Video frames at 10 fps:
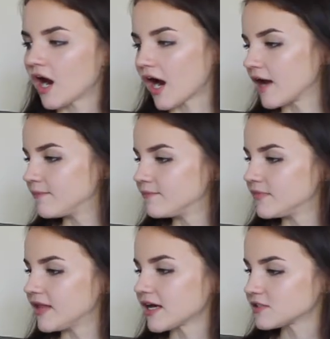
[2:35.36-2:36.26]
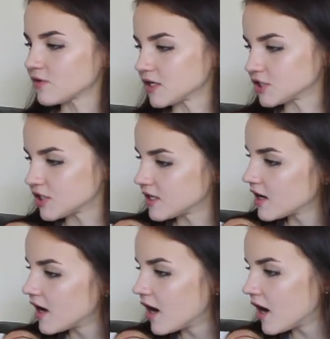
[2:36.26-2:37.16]
Alright, next question.
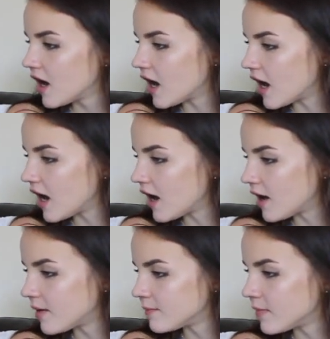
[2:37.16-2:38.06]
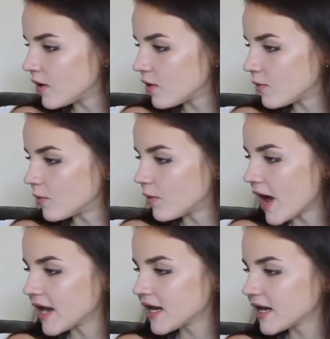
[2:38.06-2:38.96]

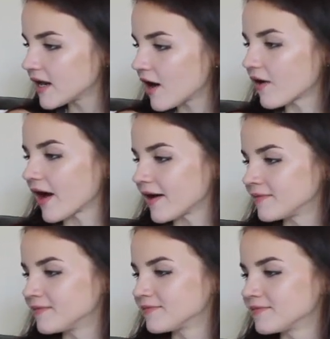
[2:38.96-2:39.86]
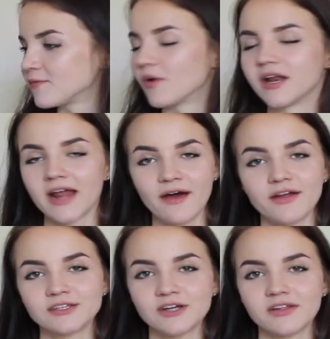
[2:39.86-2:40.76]
When and how
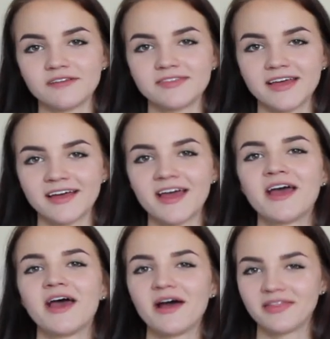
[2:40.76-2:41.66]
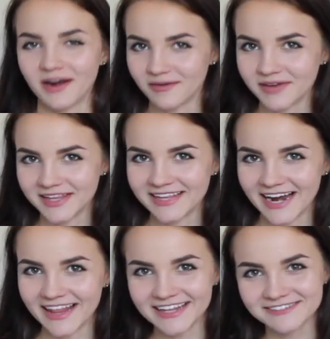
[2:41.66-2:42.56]
did I start lifting? That'll be at the
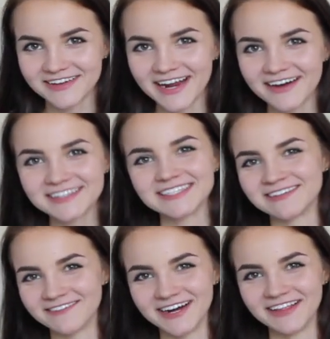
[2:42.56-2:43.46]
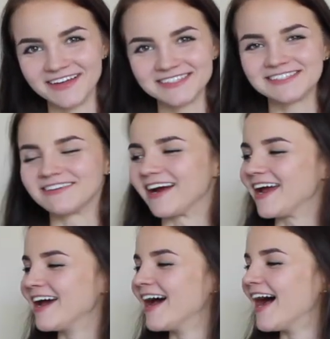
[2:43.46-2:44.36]
end of this video because it's a very long
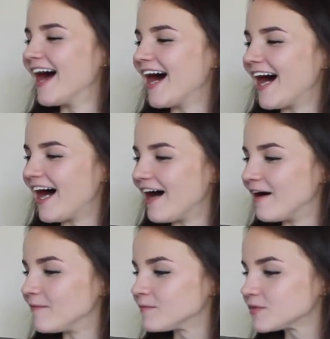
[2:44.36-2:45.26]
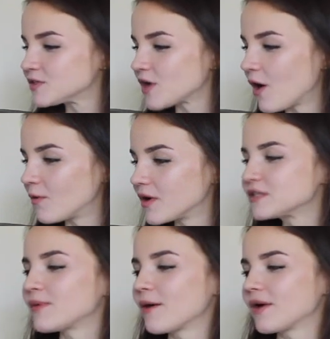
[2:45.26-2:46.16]
story. So what
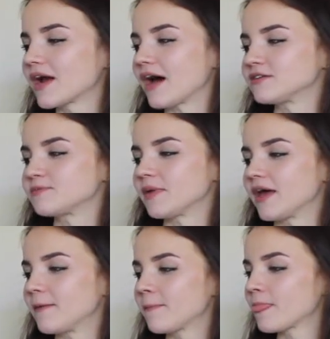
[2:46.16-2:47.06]
is my workout split?